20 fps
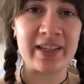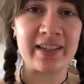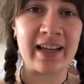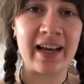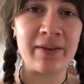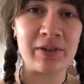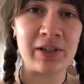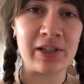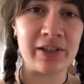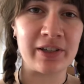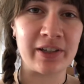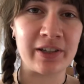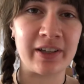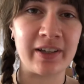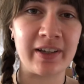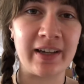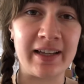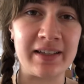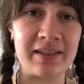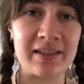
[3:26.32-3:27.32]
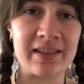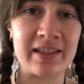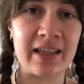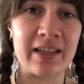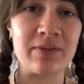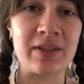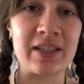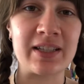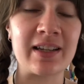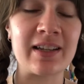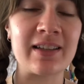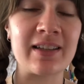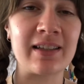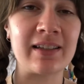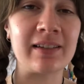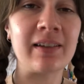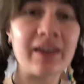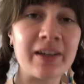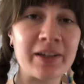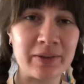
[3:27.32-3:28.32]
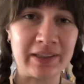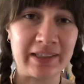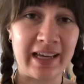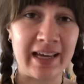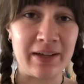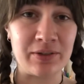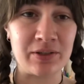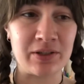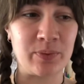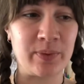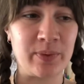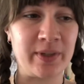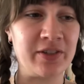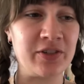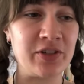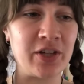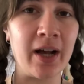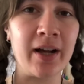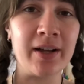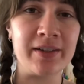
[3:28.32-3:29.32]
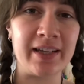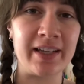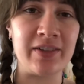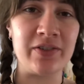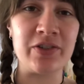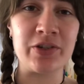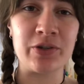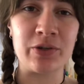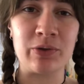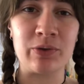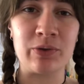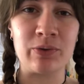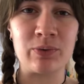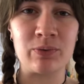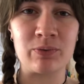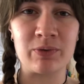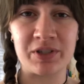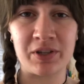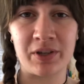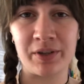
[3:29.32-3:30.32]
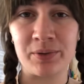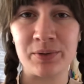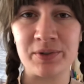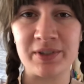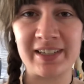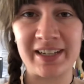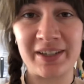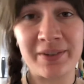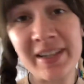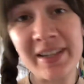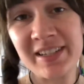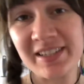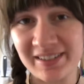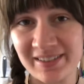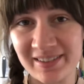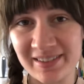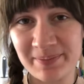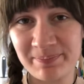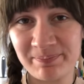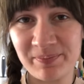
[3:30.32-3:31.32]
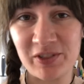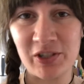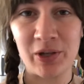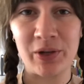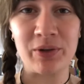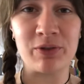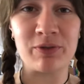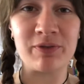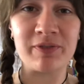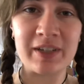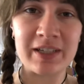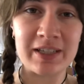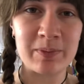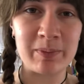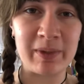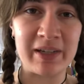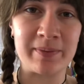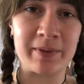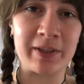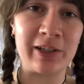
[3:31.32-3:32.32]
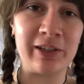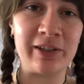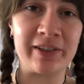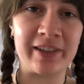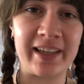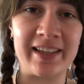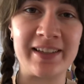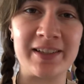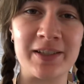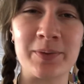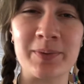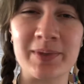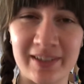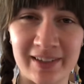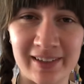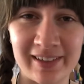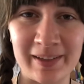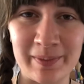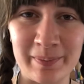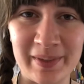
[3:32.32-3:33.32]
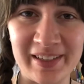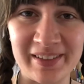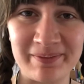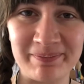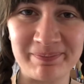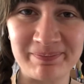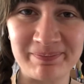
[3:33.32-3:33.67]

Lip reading: have a look and see if there's anything lying around the house that we can turn into recycled decorations. So the first place I'm gonna look is the recycling bin.